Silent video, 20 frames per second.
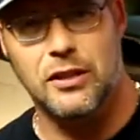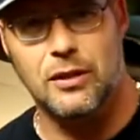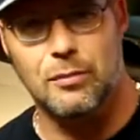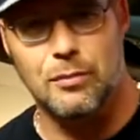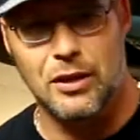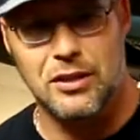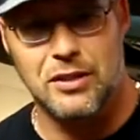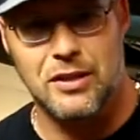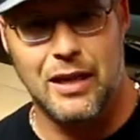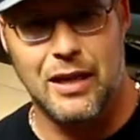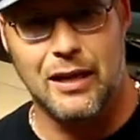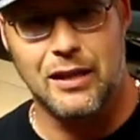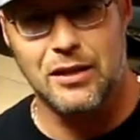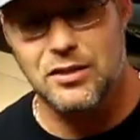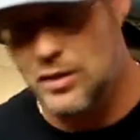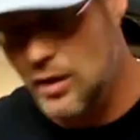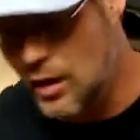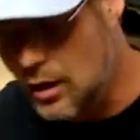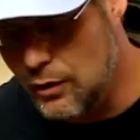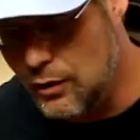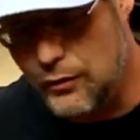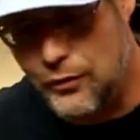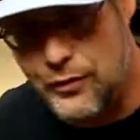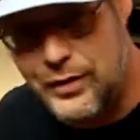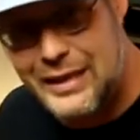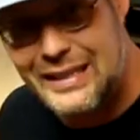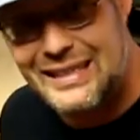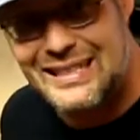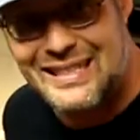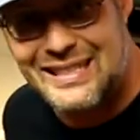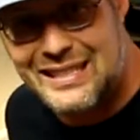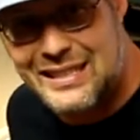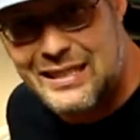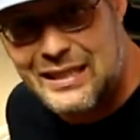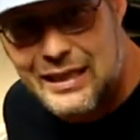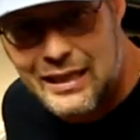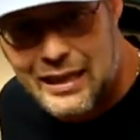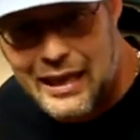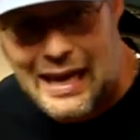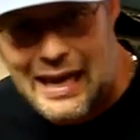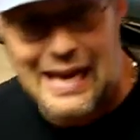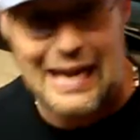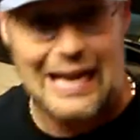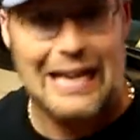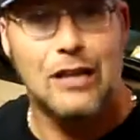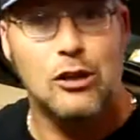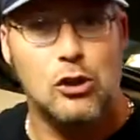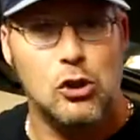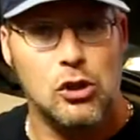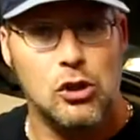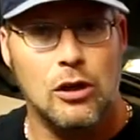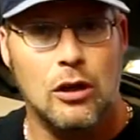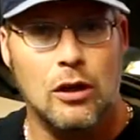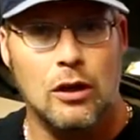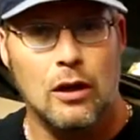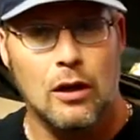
liter Mustangs of this age.